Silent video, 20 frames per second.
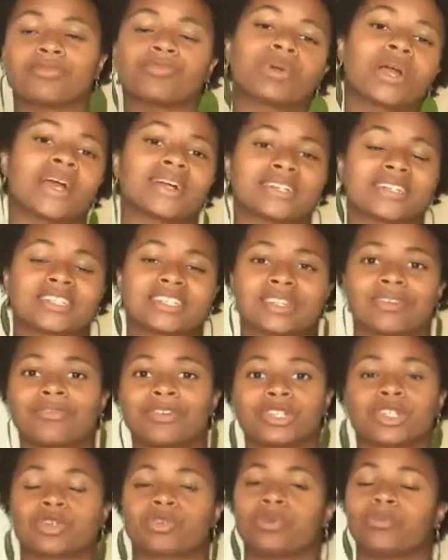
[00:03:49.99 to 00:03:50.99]
practice the
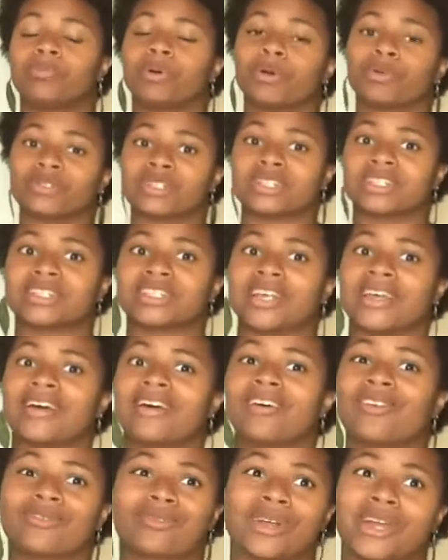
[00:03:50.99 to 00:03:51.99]
physical poses
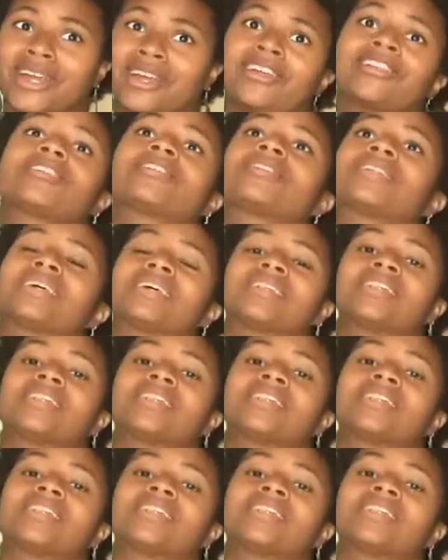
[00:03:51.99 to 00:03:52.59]
regularly.